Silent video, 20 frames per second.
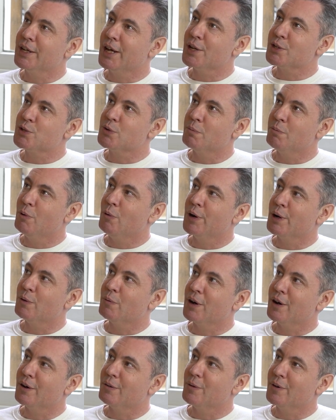get to a point
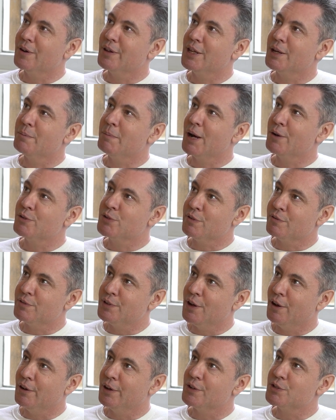where the amount of
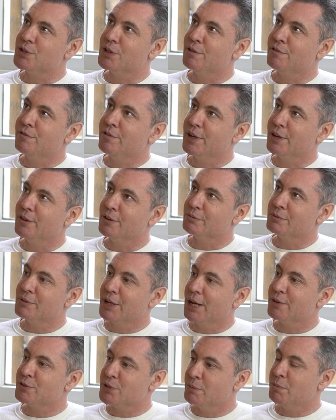knowledge in a field
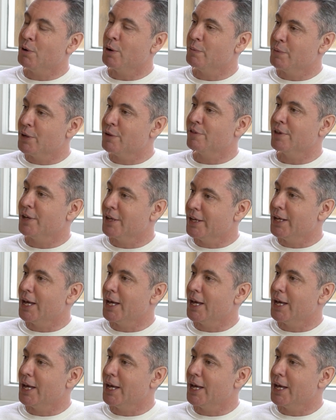gets to the point where you think,